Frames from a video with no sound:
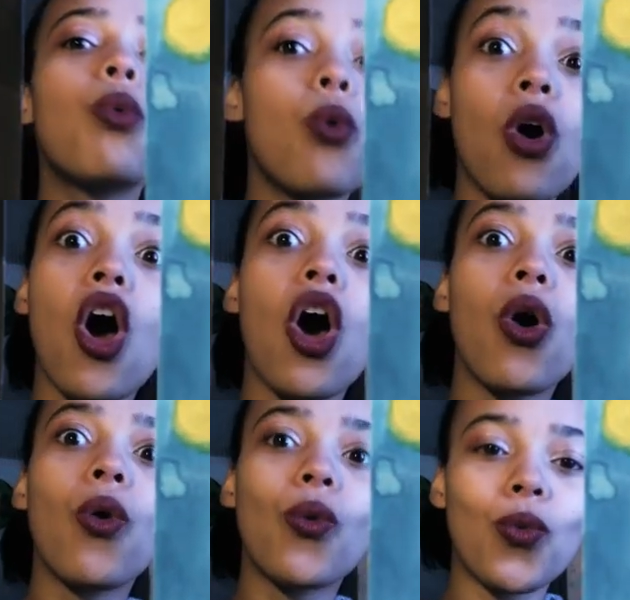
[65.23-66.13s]
Whoa,
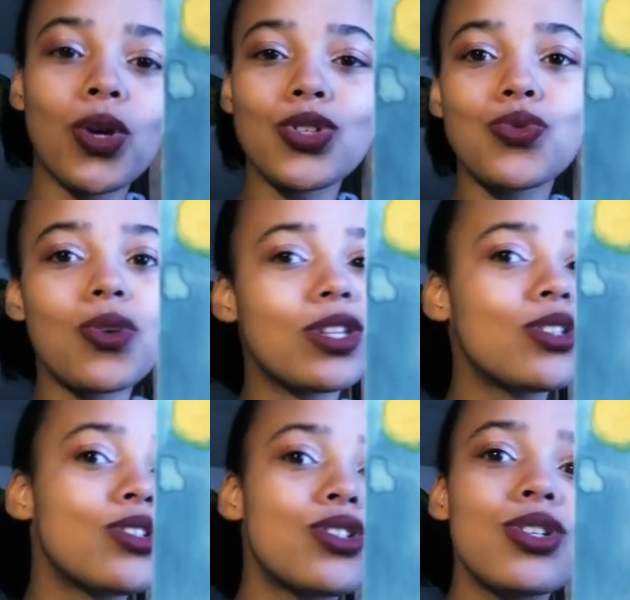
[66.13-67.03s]
which one
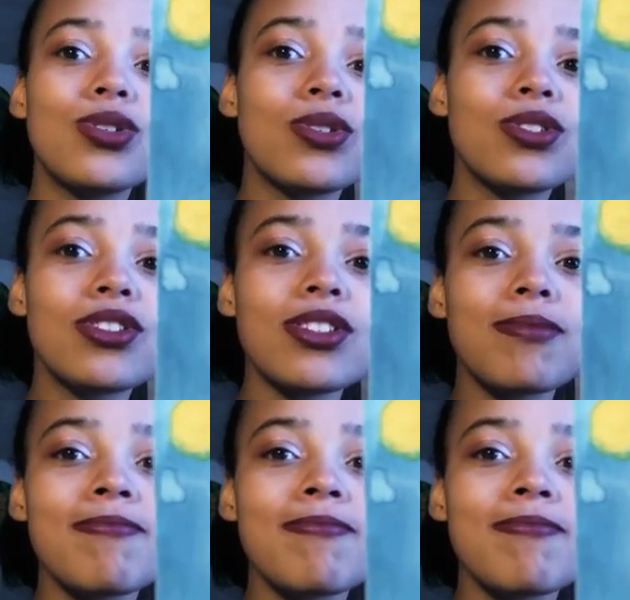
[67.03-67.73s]
to choose?